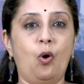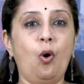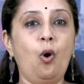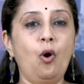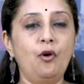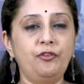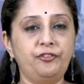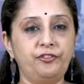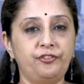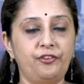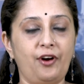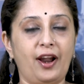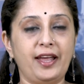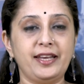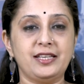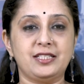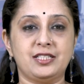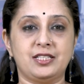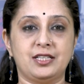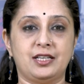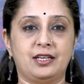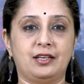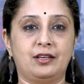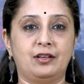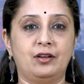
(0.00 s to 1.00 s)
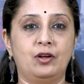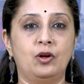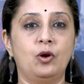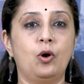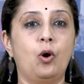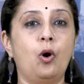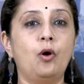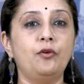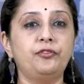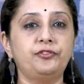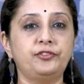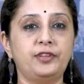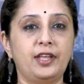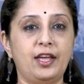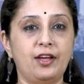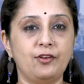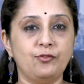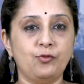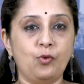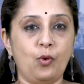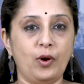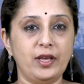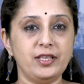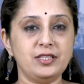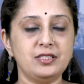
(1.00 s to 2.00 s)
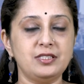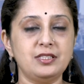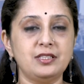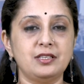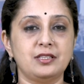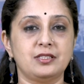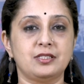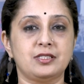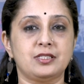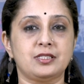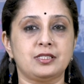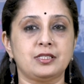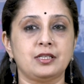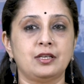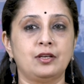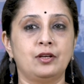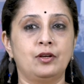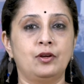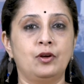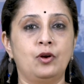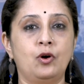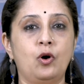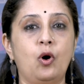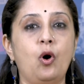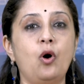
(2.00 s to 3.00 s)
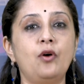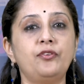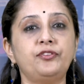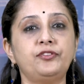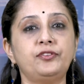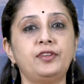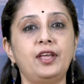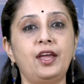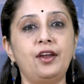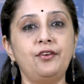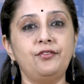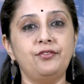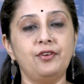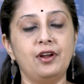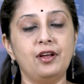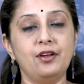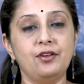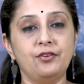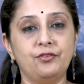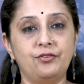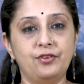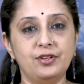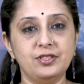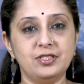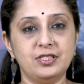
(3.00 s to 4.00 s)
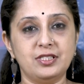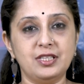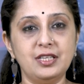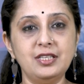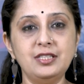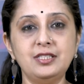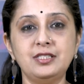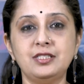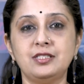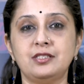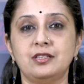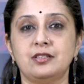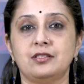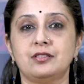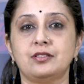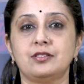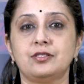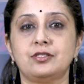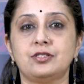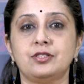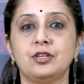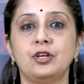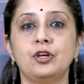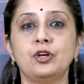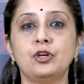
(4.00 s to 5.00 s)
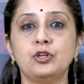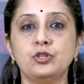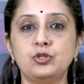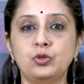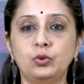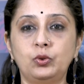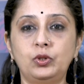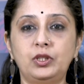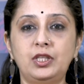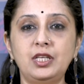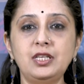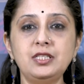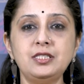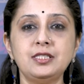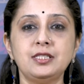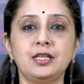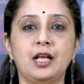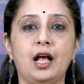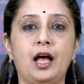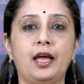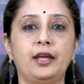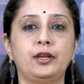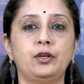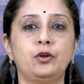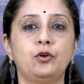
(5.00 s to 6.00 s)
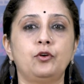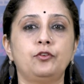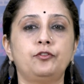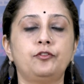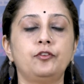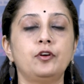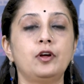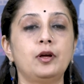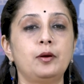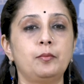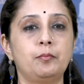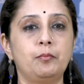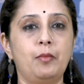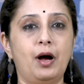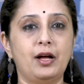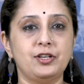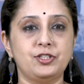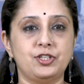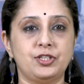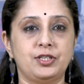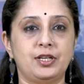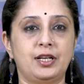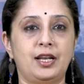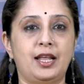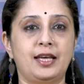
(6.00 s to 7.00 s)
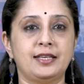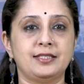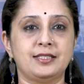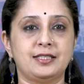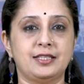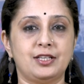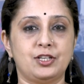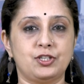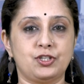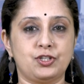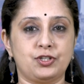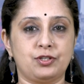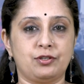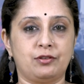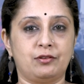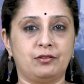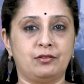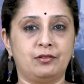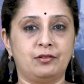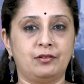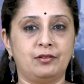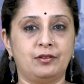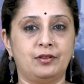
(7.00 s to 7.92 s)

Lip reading: of writing, of their voices, of their resistance to this kind of marginalization.